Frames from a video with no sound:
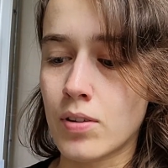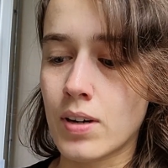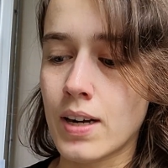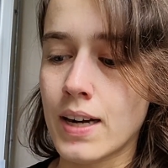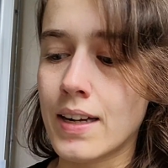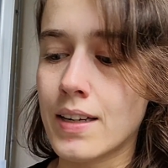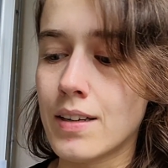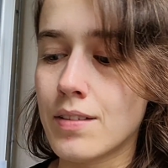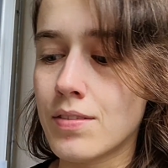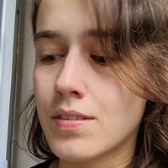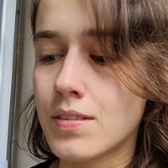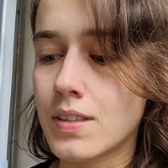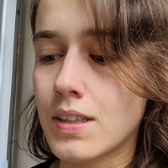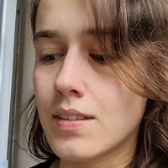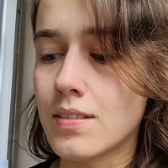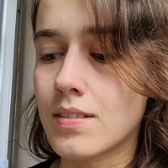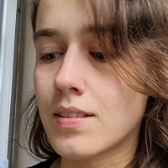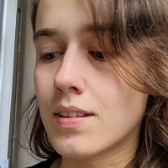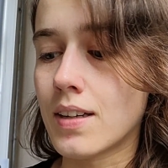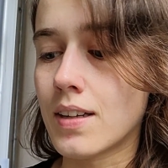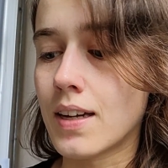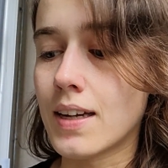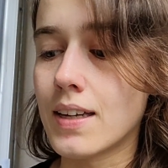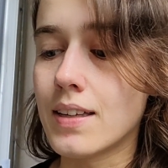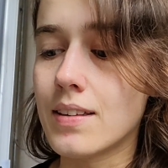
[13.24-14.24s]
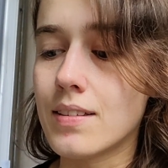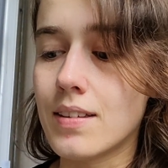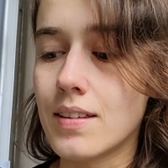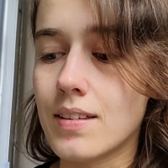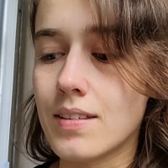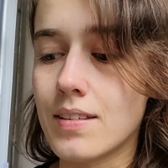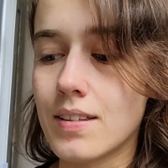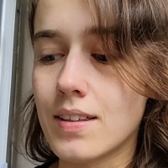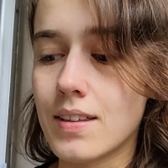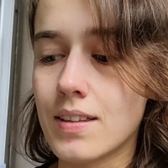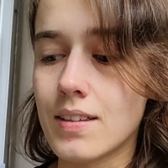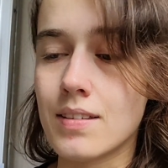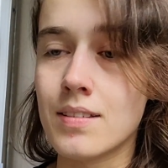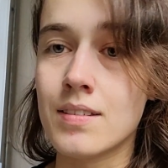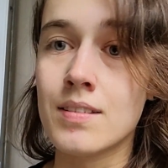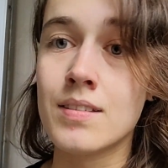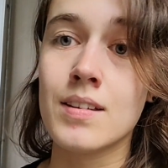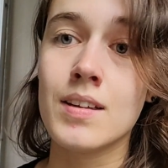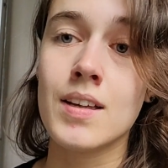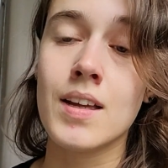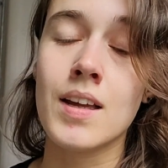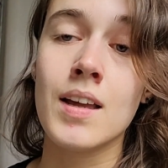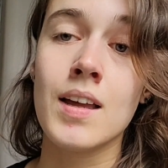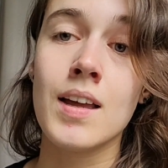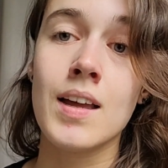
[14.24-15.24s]
for INFJs and INTJs,
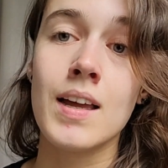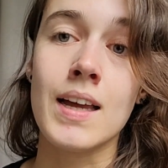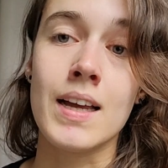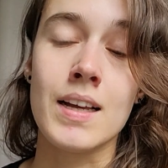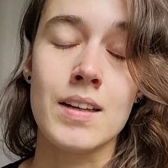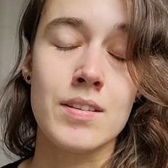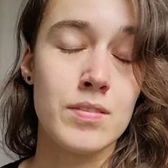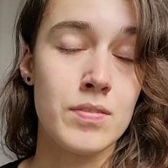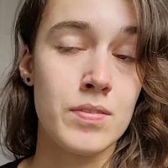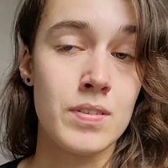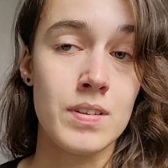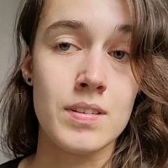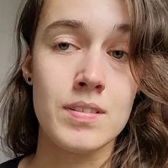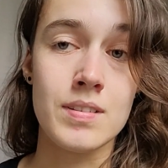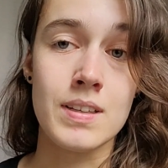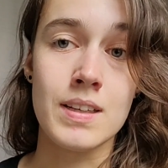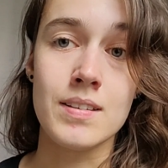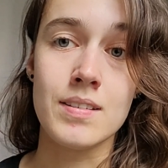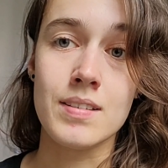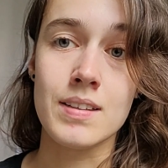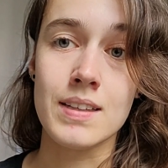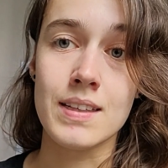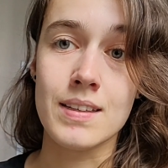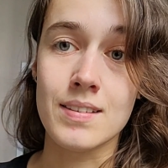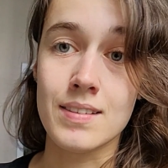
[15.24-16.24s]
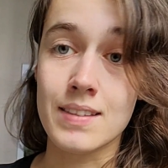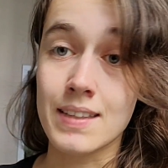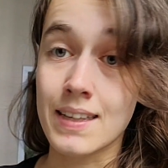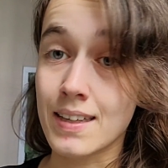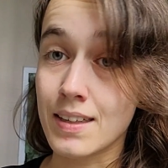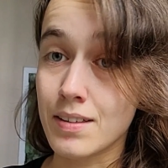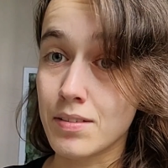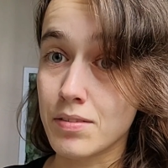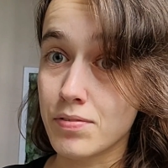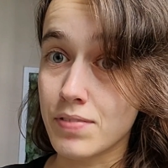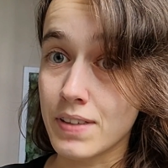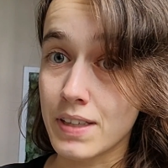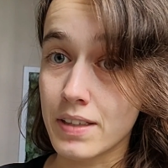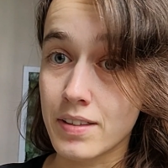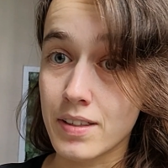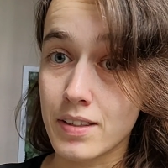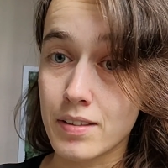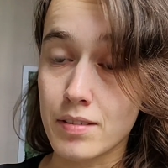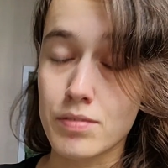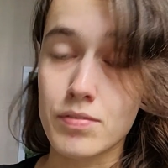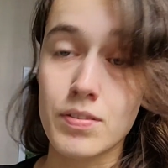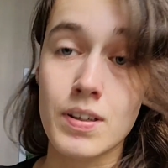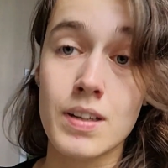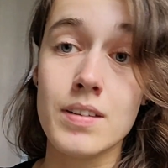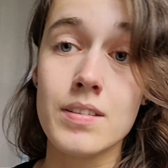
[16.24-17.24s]
extroverted sensing is their
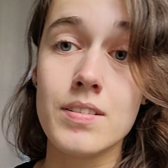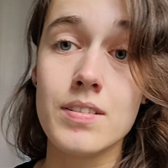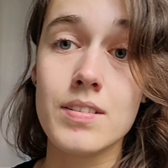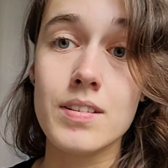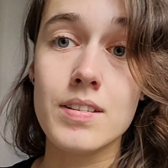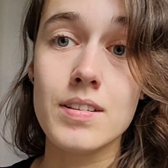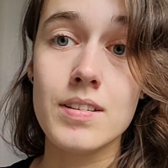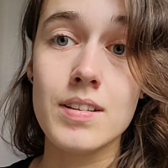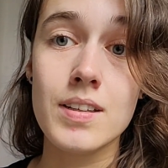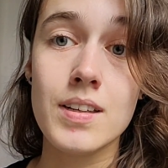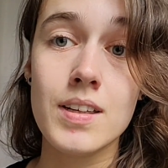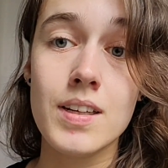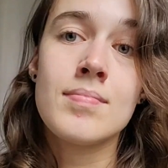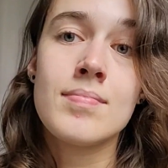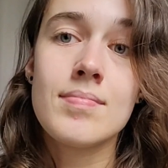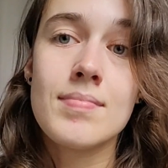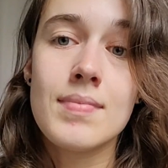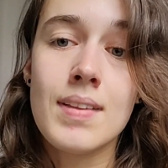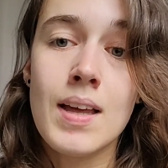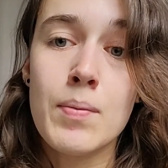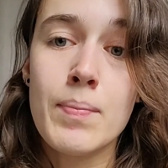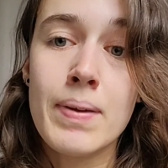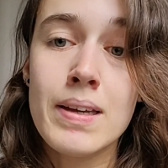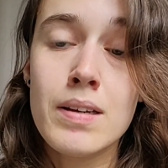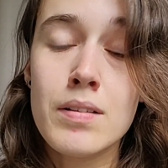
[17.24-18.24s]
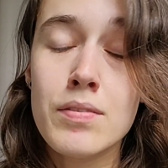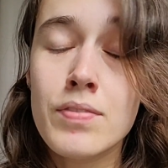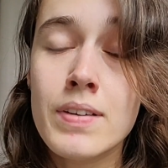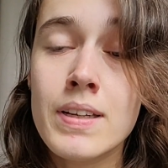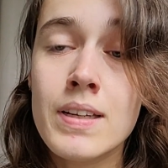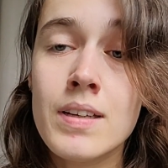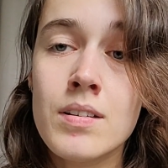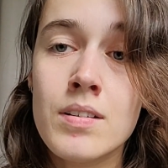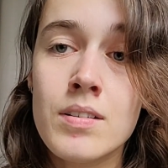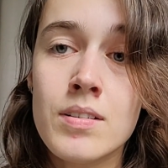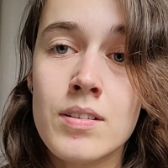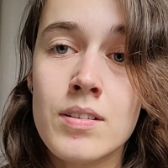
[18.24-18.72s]
inferior function. I made a video